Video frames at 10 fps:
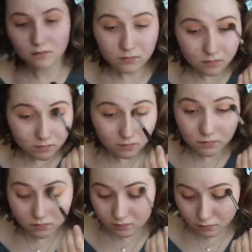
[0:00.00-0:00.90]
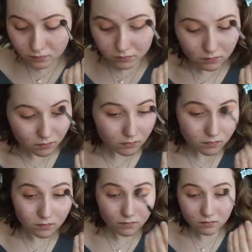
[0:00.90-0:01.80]
of brown to the look, I'm going
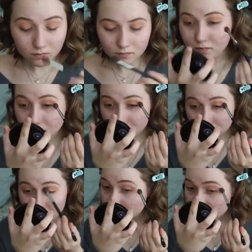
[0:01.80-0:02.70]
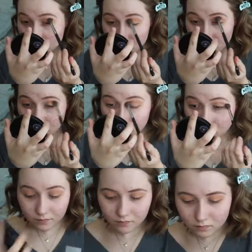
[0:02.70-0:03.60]
to take the shade Shooting
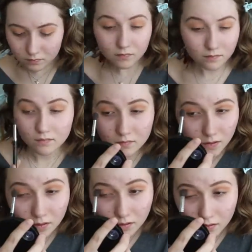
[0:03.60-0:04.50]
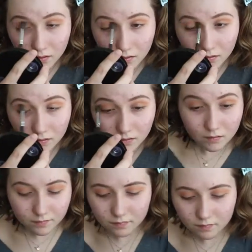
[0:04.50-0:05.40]
Star and I'm going to build up the
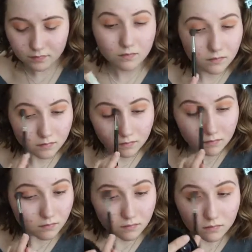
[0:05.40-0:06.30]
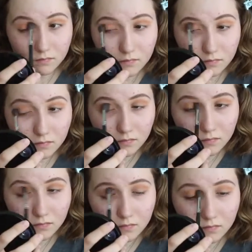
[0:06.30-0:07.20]
color.
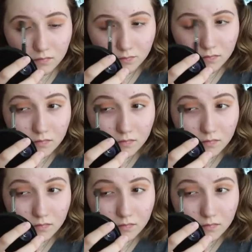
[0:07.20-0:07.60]
And then